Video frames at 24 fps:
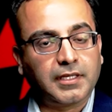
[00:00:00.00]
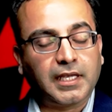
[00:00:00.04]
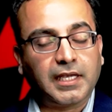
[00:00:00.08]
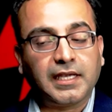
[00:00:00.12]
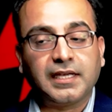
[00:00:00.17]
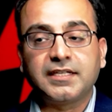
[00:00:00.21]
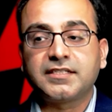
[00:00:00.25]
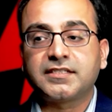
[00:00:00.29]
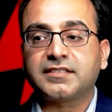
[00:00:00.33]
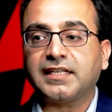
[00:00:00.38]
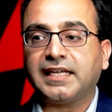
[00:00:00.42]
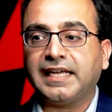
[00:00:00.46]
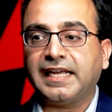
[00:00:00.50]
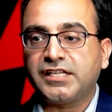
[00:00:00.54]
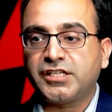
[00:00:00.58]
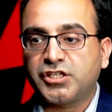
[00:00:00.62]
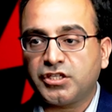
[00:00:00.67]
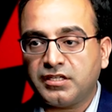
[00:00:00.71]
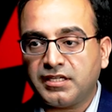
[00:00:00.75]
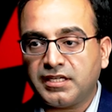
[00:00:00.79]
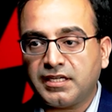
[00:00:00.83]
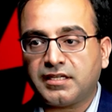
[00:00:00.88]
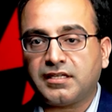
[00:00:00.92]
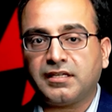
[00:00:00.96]
His
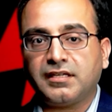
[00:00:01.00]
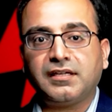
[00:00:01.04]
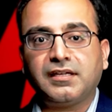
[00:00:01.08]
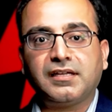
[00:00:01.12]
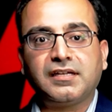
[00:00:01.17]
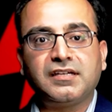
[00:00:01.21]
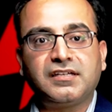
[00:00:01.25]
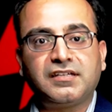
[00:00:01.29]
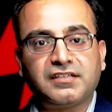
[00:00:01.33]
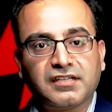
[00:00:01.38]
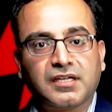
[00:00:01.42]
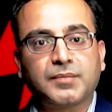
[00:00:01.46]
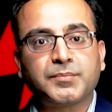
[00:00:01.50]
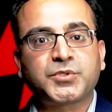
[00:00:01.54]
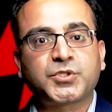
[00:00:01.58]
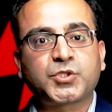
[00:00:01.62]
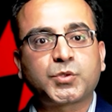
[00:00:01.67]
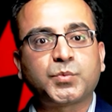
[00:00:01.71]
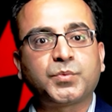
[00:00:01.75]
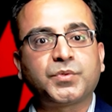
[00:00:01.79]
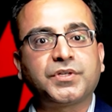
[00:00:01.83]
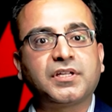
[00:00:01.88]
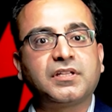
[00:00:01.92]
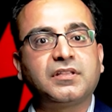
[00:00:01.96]
agility in
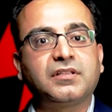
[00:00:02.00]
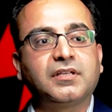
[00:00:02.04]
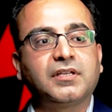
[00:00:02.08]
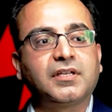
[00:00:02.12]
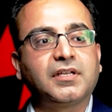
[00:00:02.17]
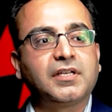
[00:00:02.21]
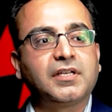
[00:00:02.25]
terms with